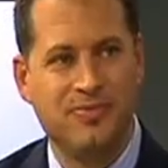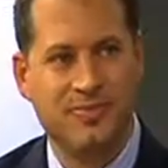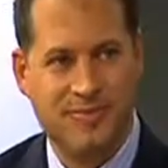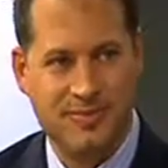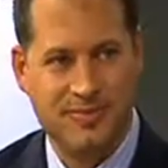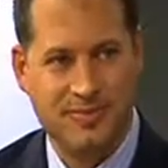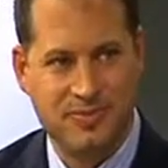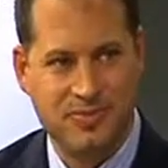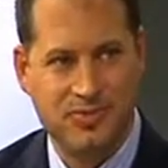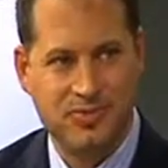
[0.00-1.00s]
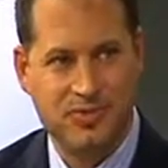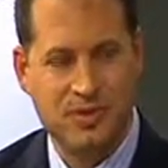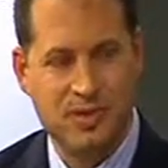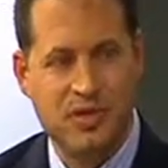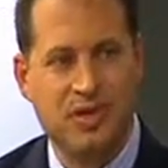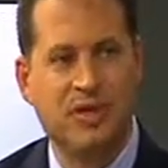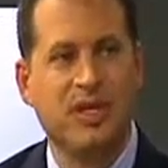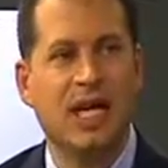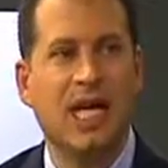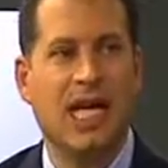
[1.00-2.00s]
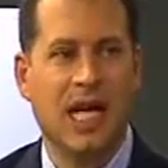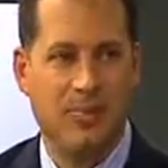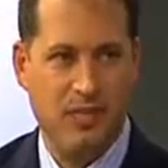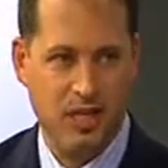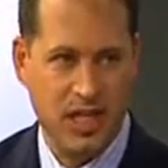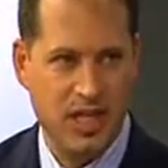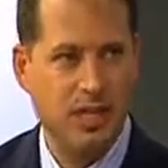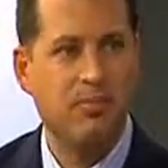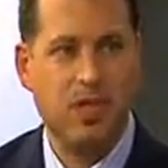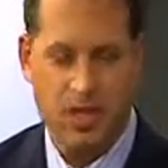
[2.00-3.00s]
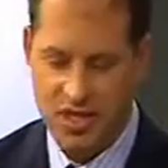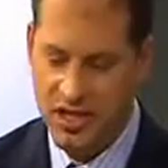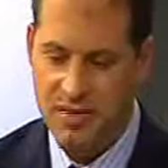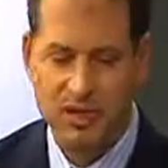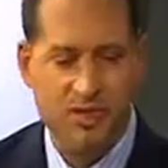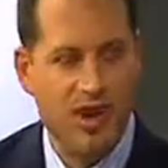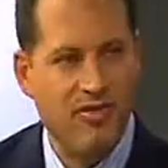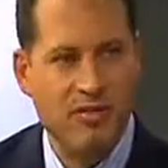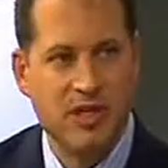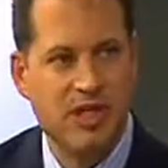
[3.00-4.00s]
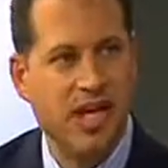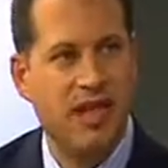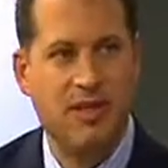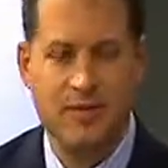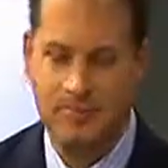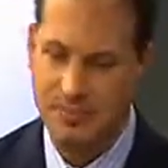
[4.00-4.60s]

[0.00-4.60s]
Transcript: You were this this root planing, scraping, pulling, surgery, pulling the gums away from okay. the teeth. And there's